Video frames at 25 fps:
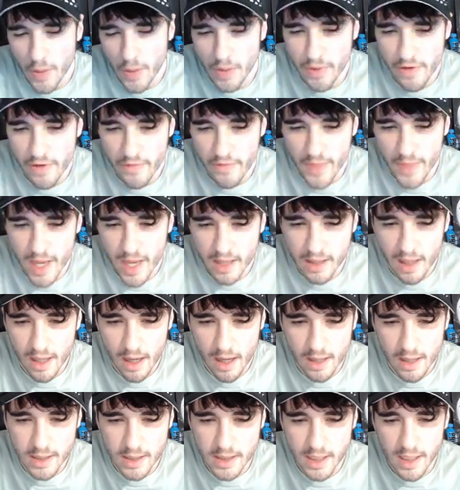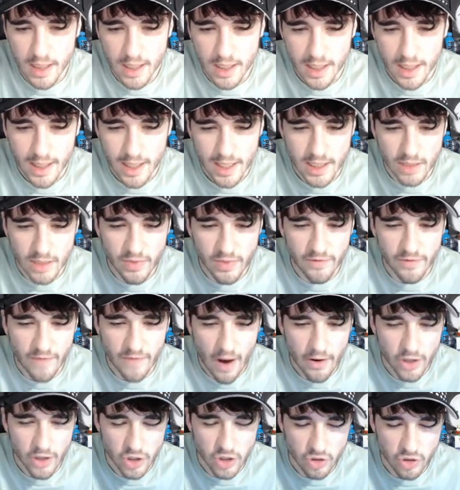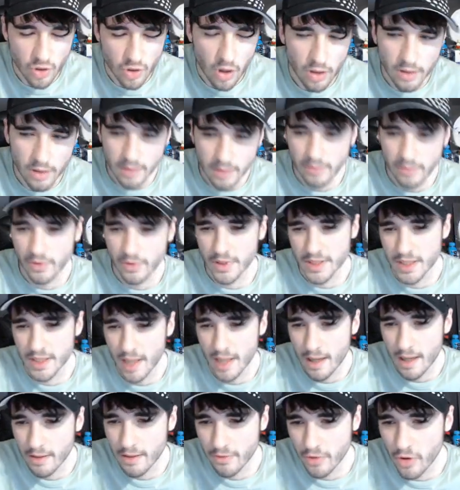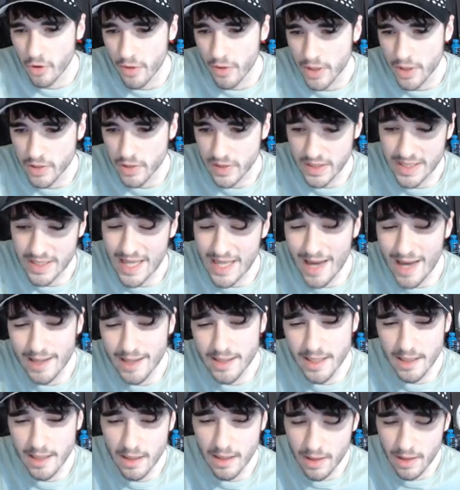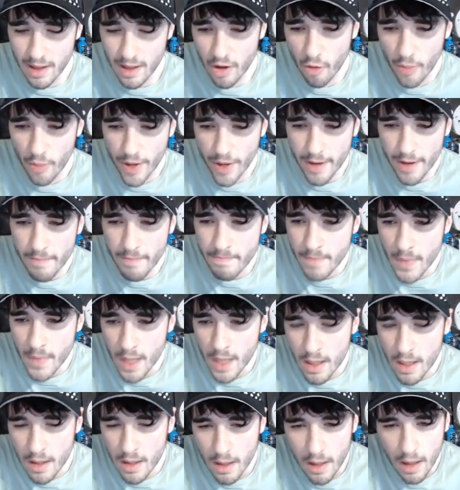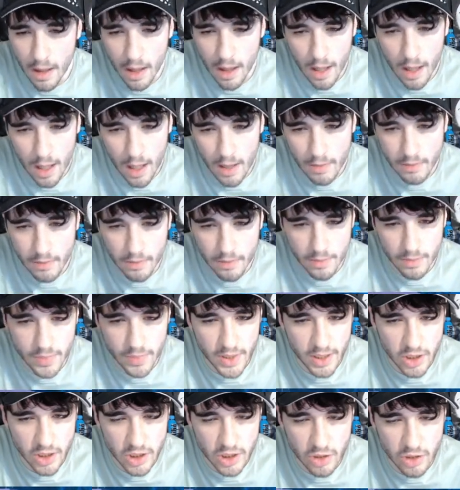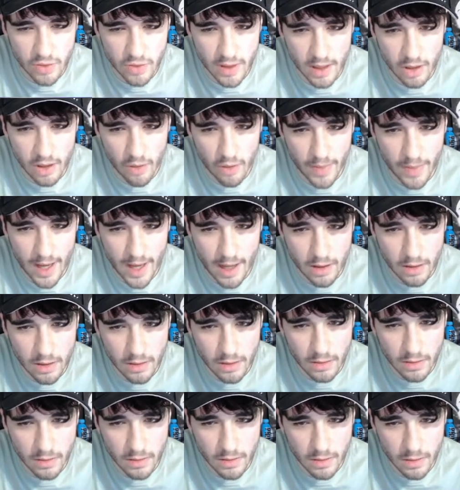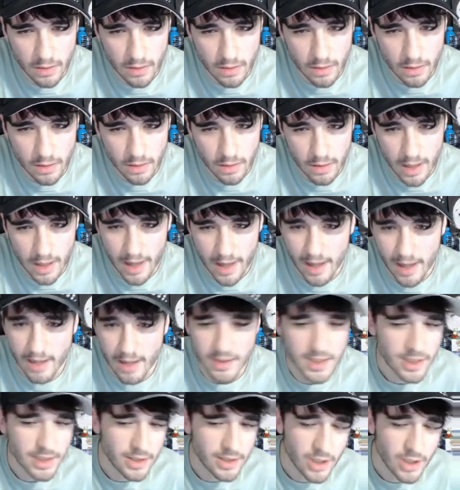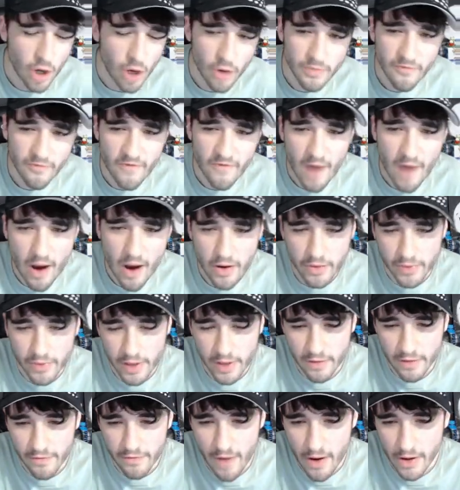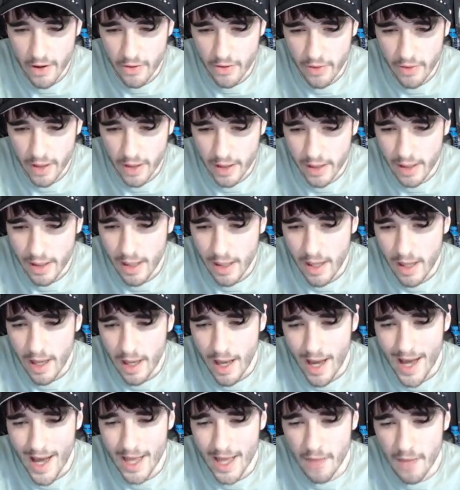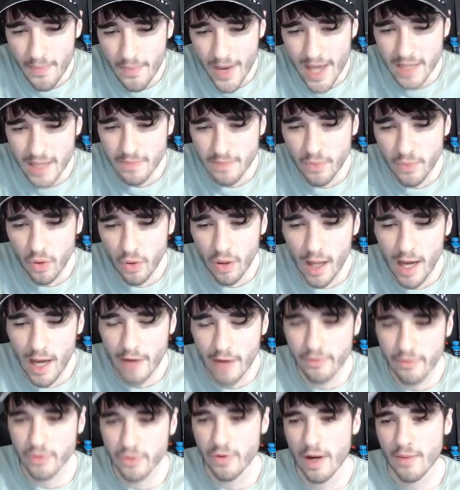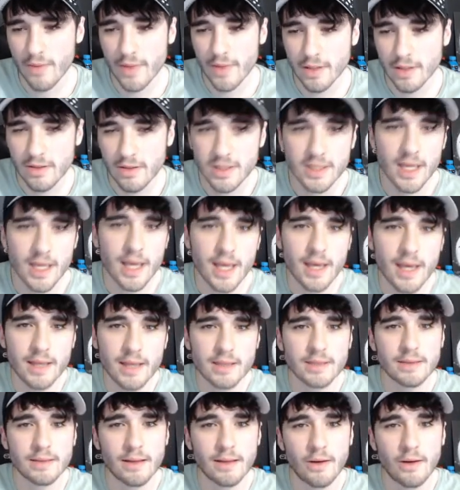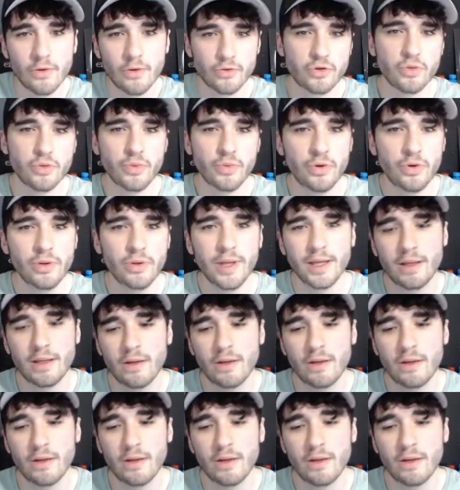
be a bit of a pain in the ass. He's going to be very strong once again. We'll go into a stat in a little bit. Um, but like just a quick little battle. There you are. See, got him very weak very quickly. And the best ball I would recommend using is Ultra Ball. Like,